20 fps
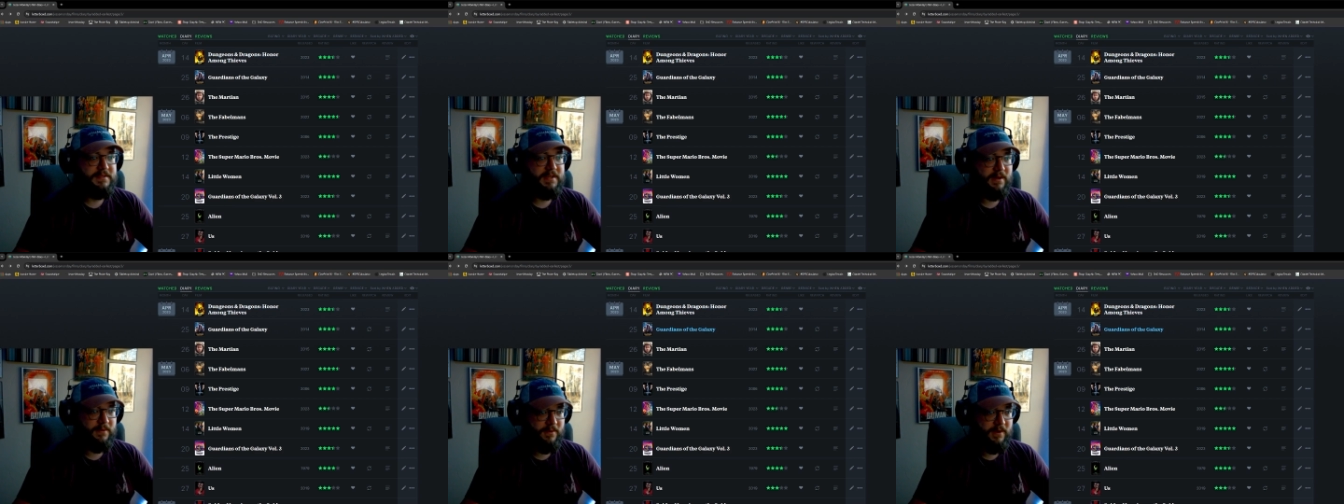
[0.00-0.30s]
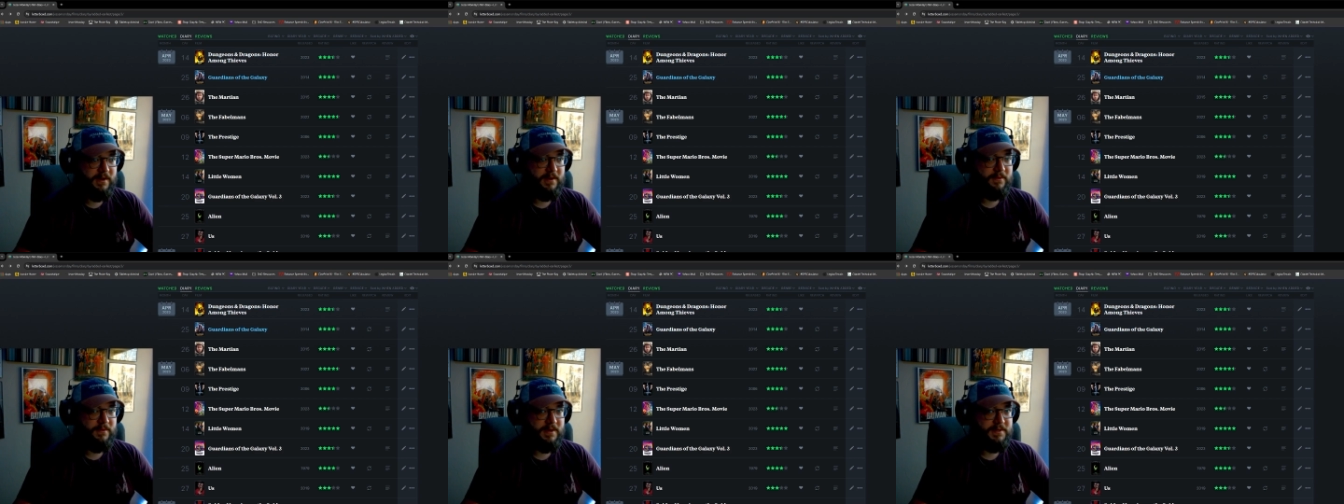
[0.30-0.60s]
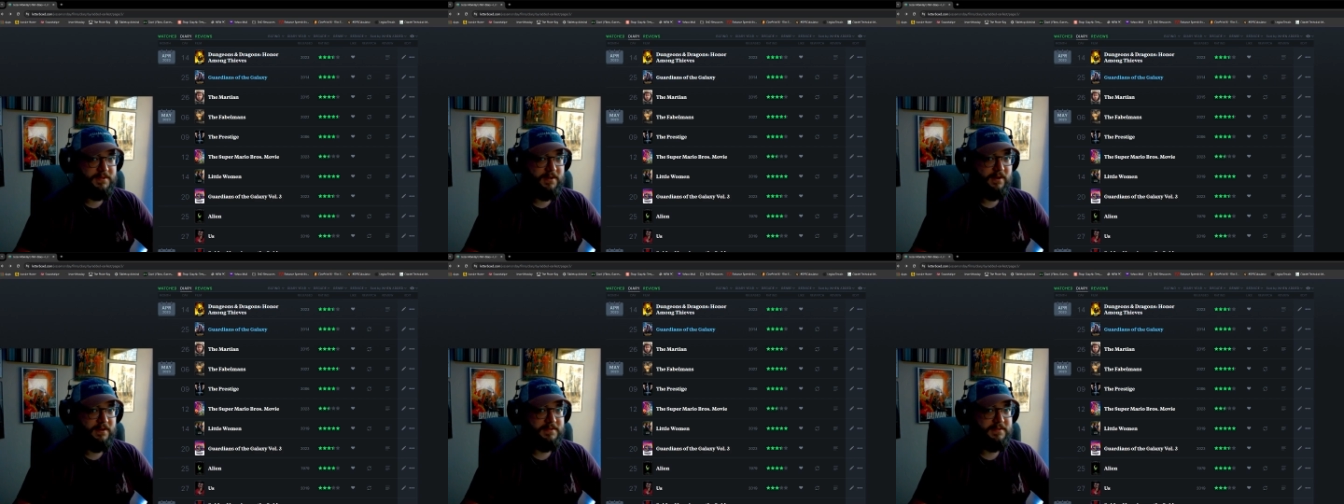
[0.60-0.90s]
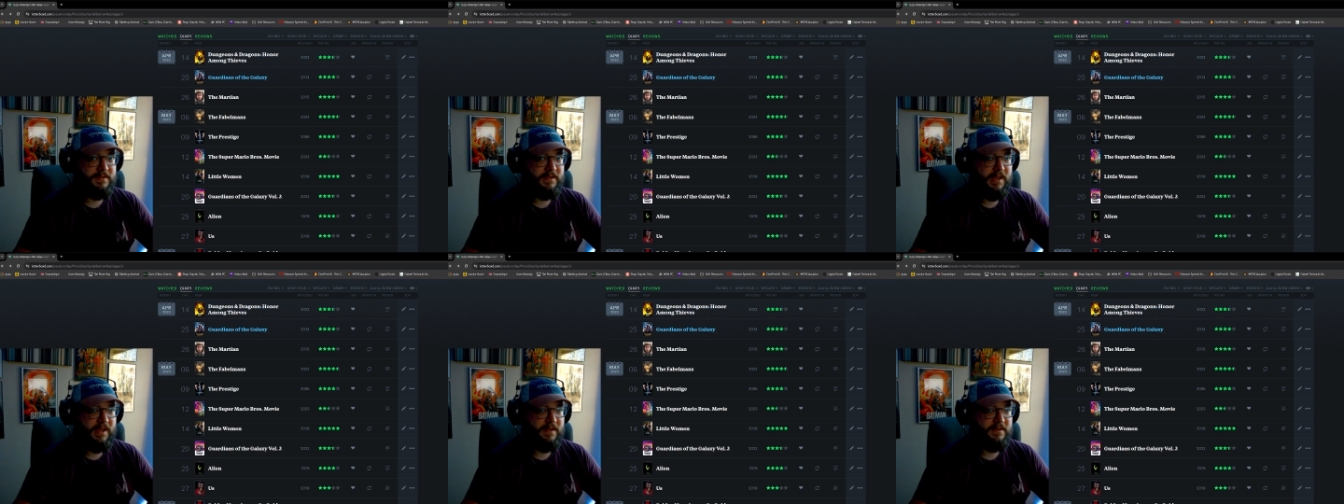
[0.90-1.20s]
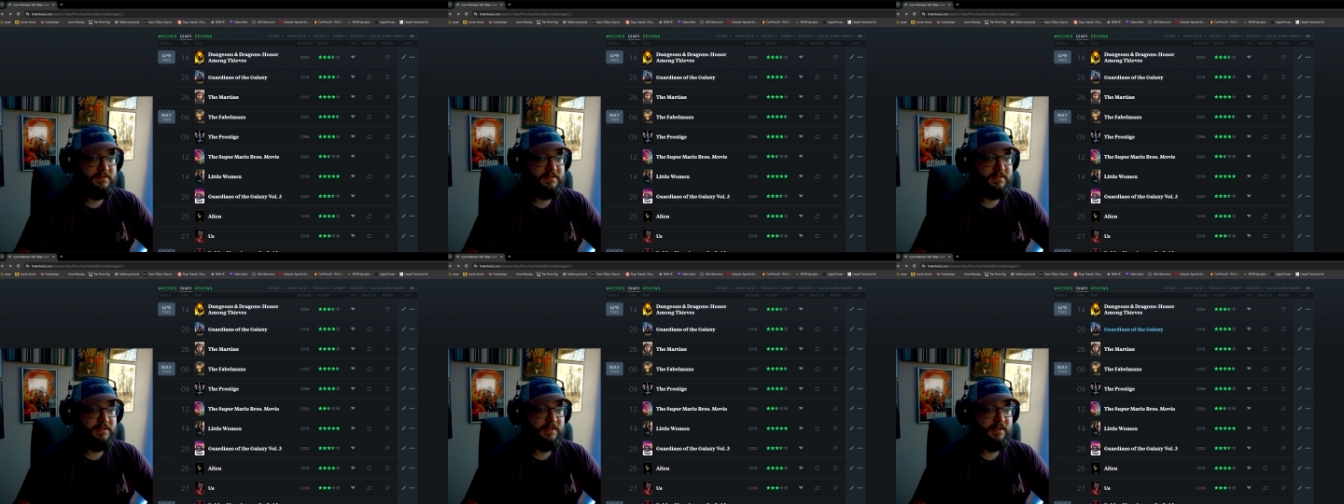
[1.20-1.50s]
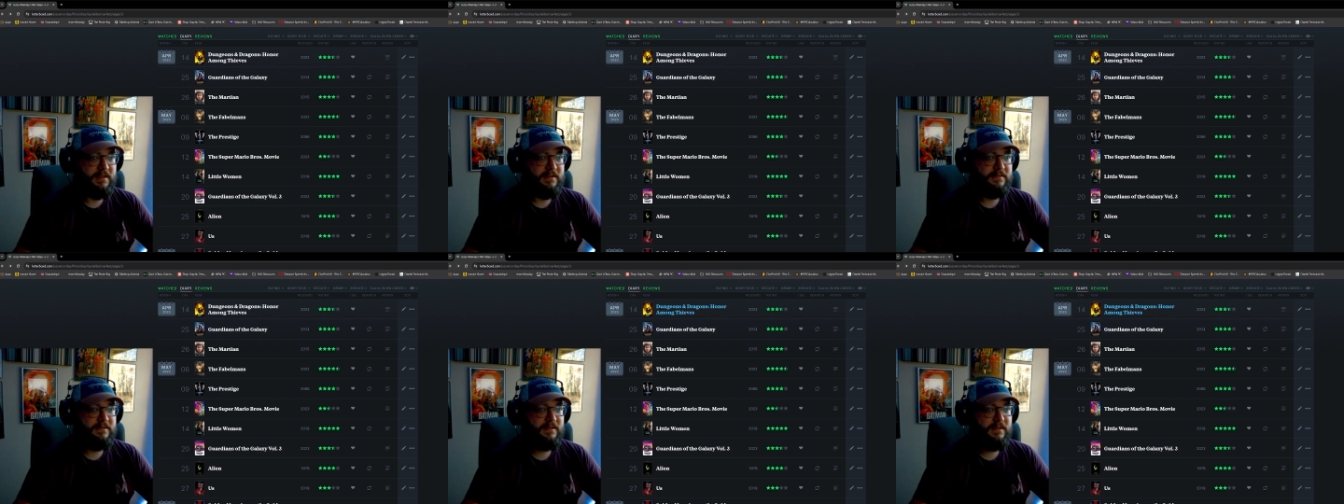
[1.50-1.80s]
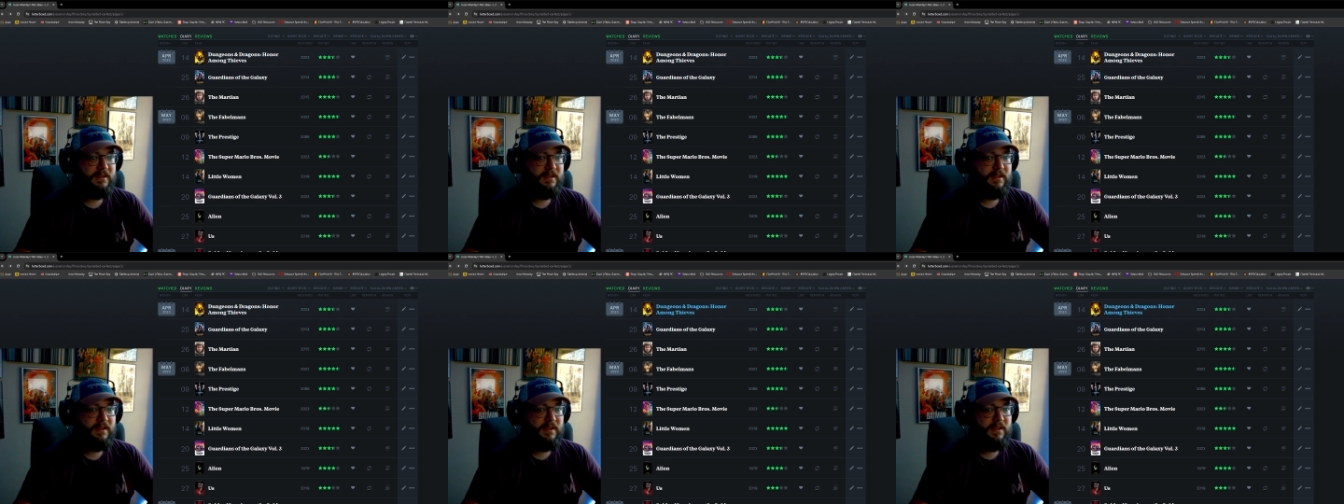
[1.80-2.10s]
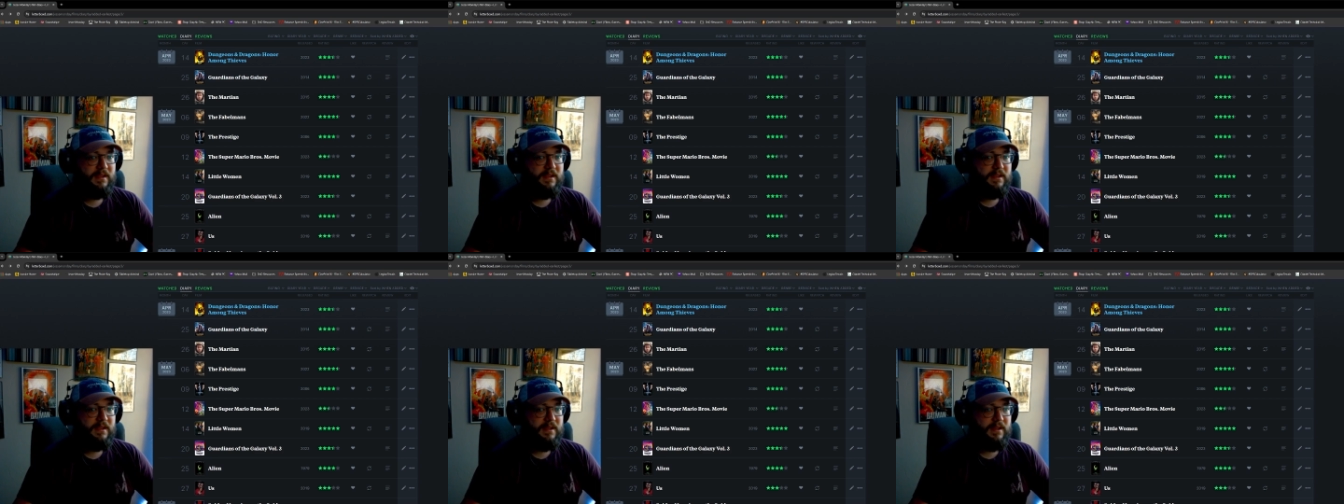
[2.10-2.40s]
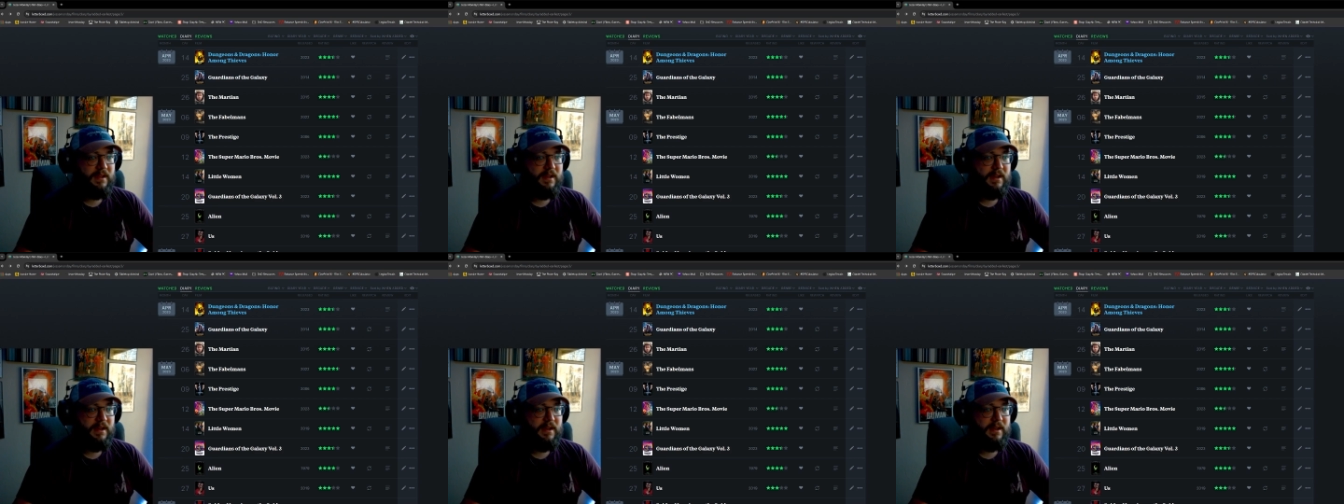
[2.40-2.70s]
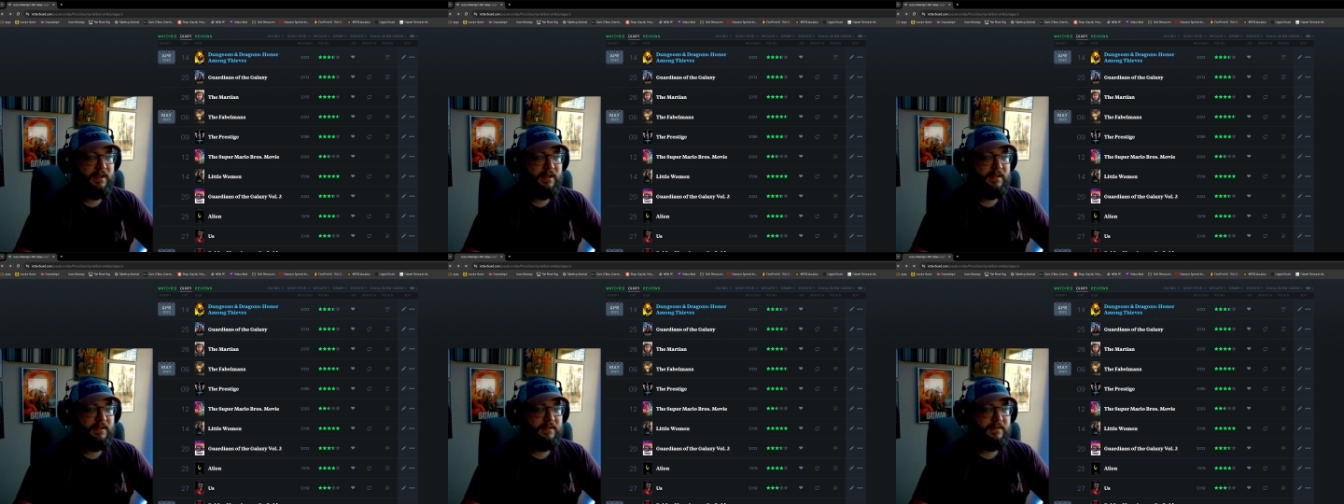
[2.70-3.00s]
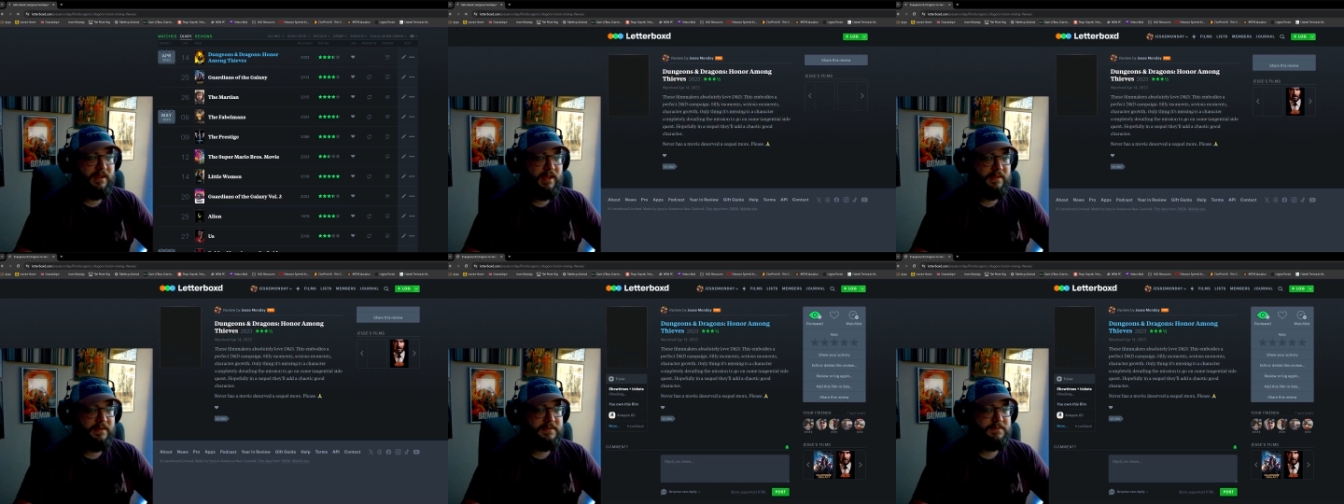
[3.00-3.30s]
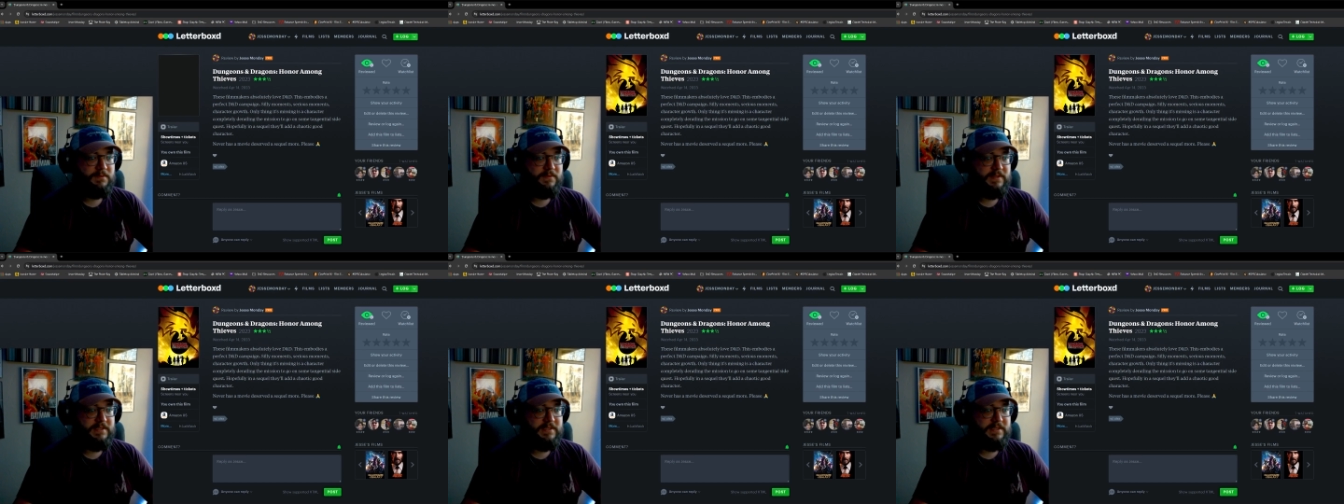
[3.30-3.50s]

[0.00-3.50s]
I wanted to watch Guardians of the Galaxy again. Yeah, this movie's